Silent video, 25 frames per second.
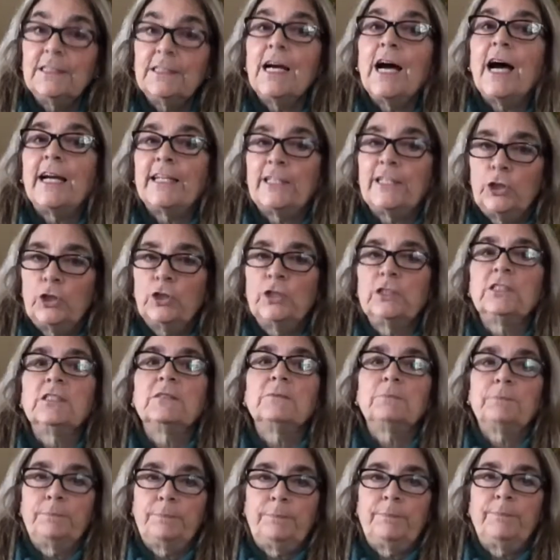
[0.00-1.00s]
I
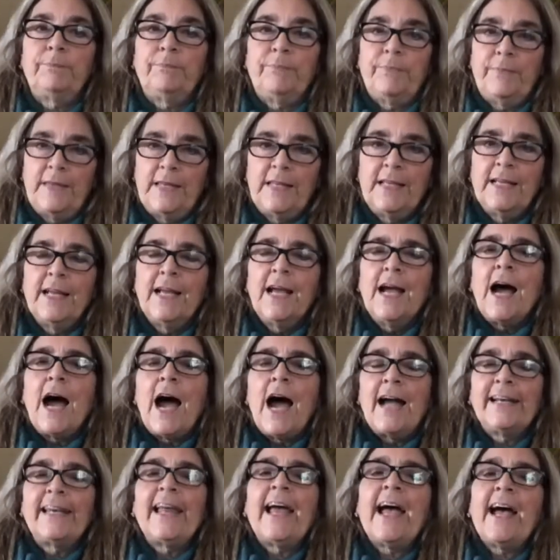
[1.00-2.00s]
couldn't.
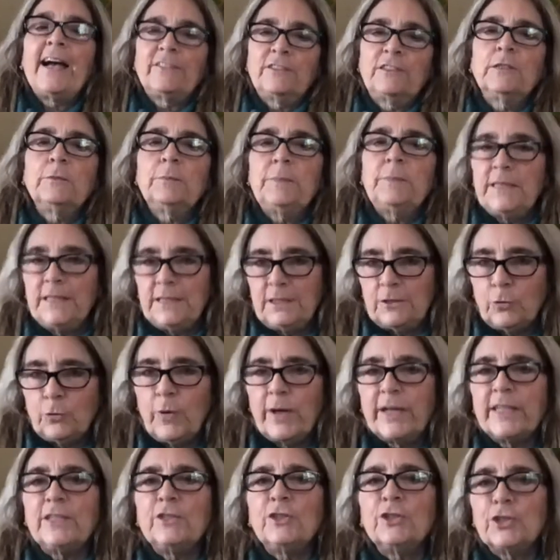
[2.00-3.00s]
I'd have to be
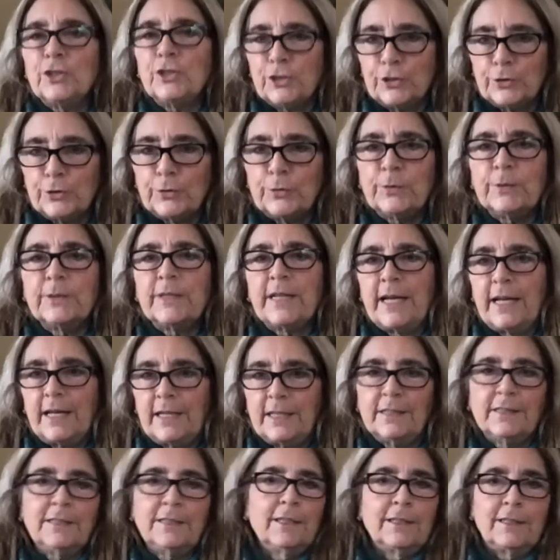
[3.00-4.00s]
22,
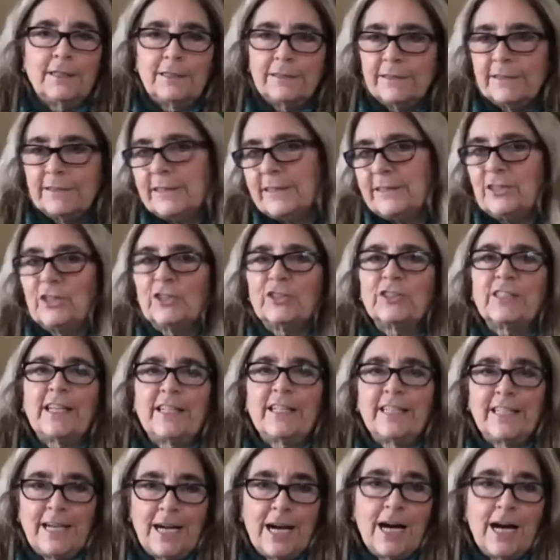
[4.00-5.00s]
and and just out
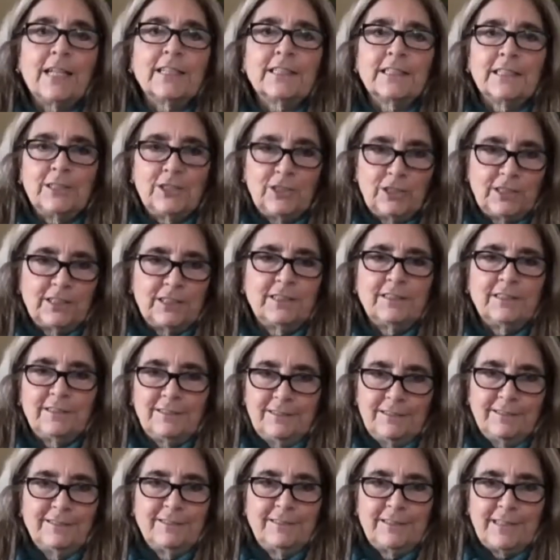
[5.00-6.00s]
of college, and
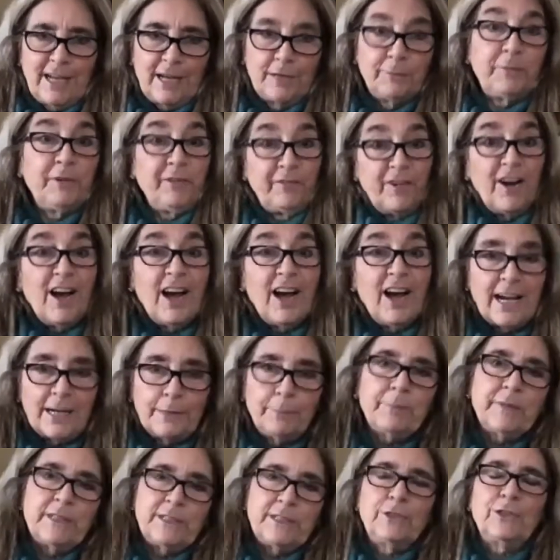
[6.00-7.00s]
I'd be fine.
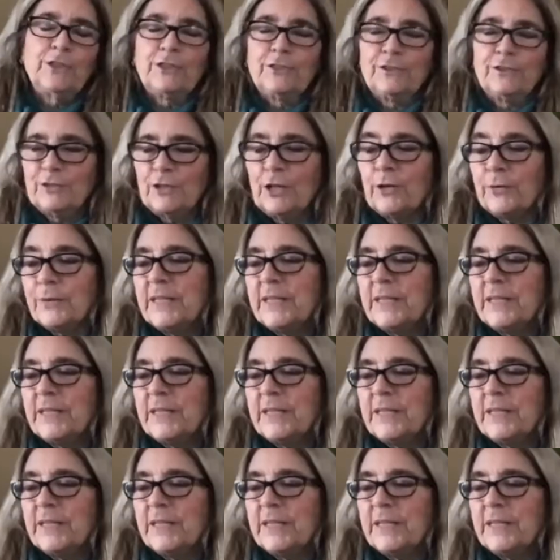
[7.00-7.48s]
But so,